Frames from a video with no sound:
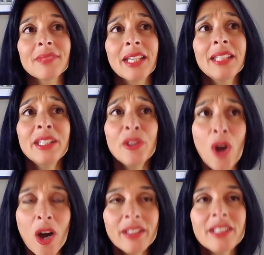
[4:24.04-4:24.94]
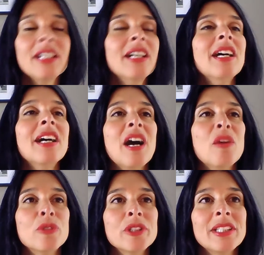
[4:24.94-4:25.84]
And the other
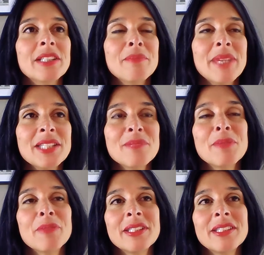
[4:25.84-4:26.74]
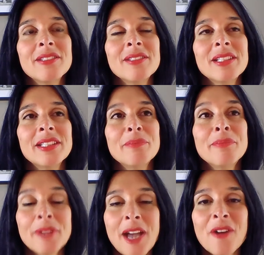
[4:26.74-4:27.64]
award that makes me particularly
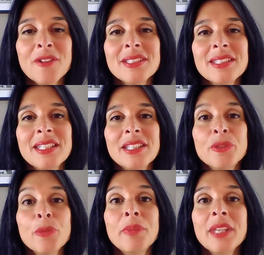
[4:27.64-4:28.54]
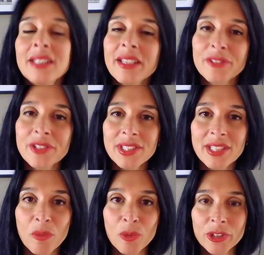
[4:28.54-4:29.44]
proud is the European Diversity
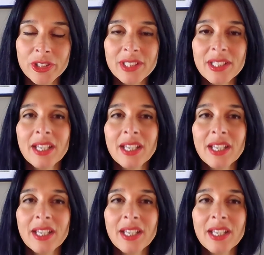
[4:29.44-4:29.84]
Award